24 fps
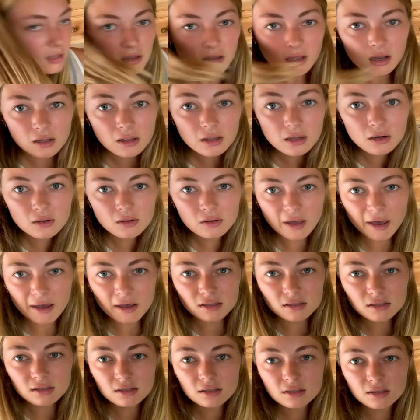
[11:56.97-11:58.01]
They're little
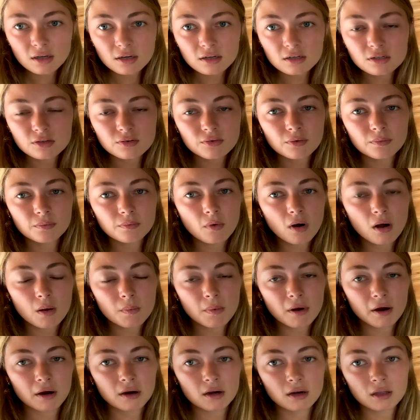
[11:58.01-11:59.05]
lights. They're just from
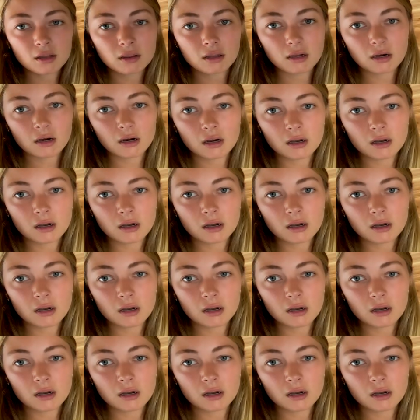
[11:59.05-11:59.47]
Walmart and